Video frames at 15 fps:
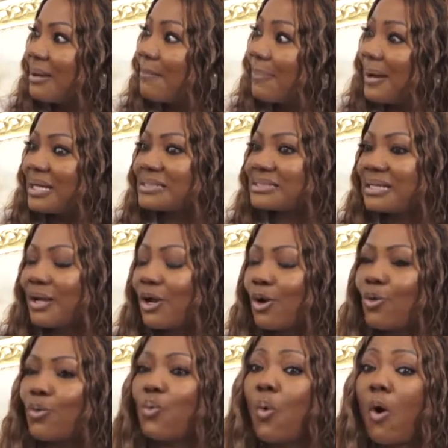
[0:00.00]
But
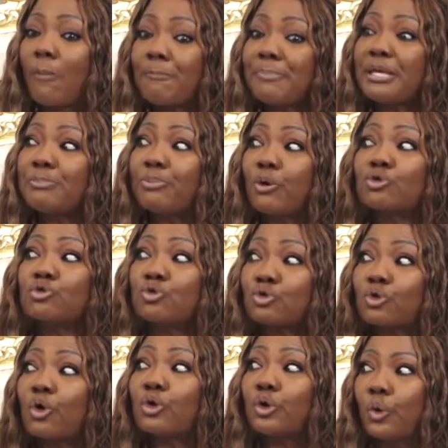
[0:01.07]
what people do
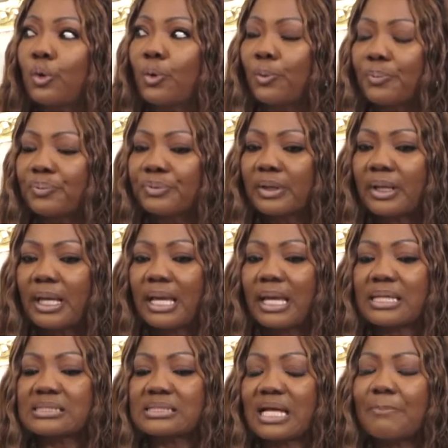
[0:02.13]
not know
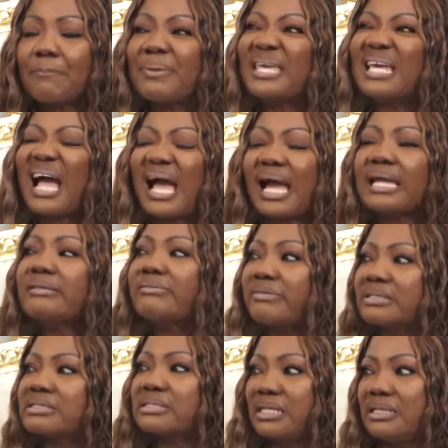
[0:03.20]
is that behind
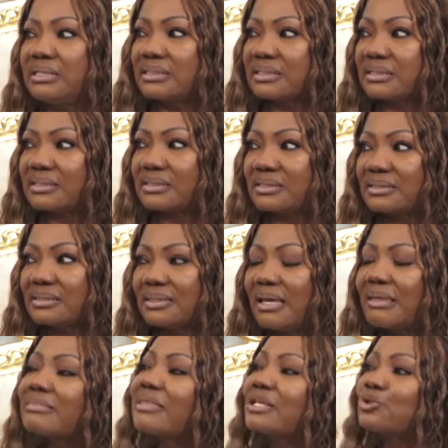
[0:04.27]
the scenes,
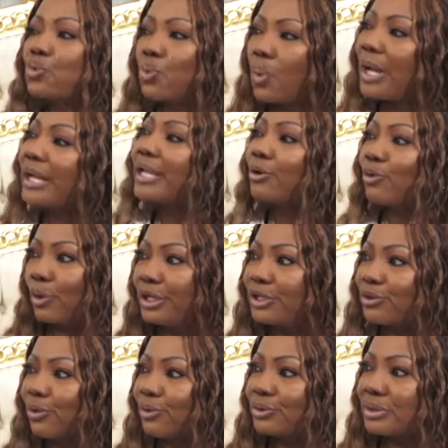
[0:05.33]
there's work
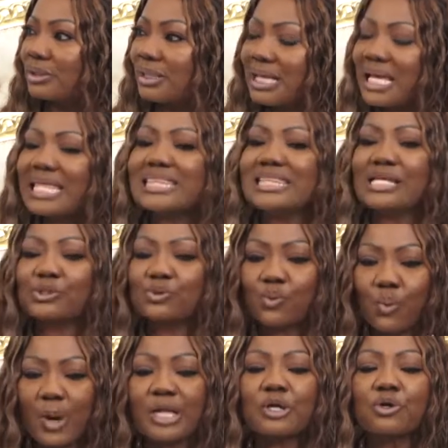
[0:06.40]
going on. There's
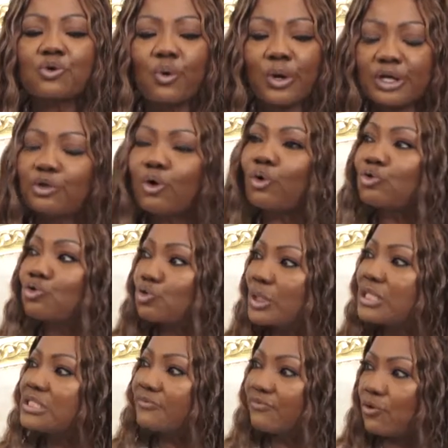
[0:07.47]
work going on
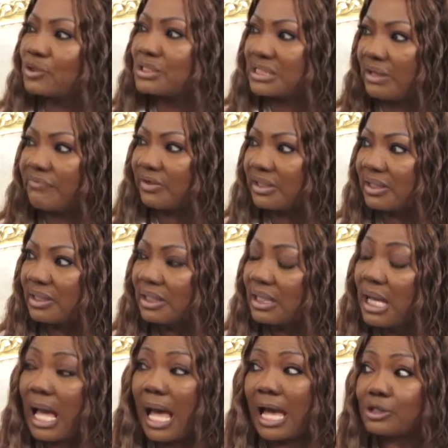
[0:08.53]
24/7.
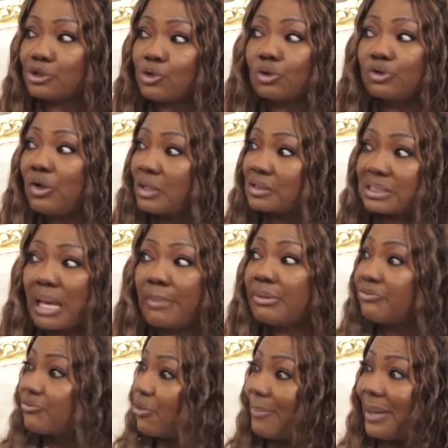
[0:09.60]
I told you I was
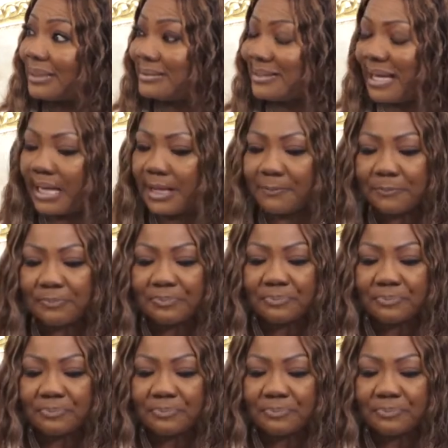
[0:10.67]
coming from Ada.